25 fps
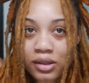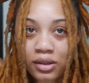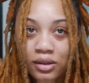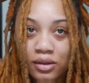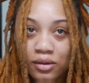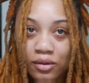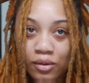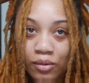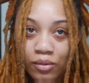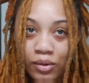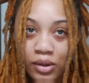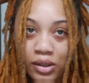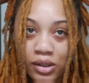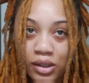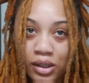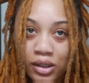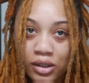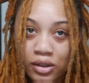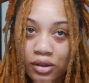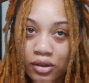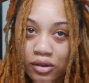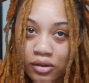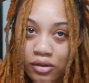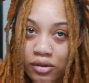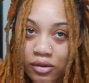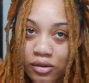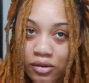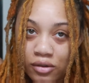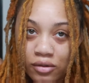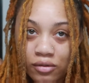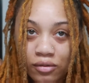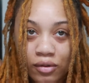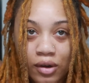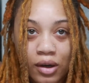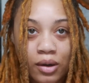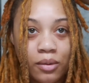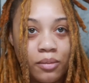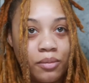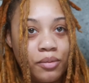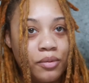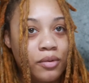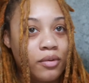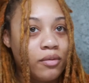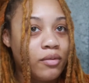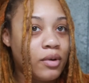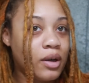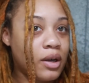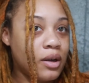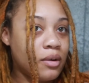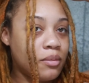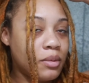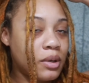the ones that you used to wrap around,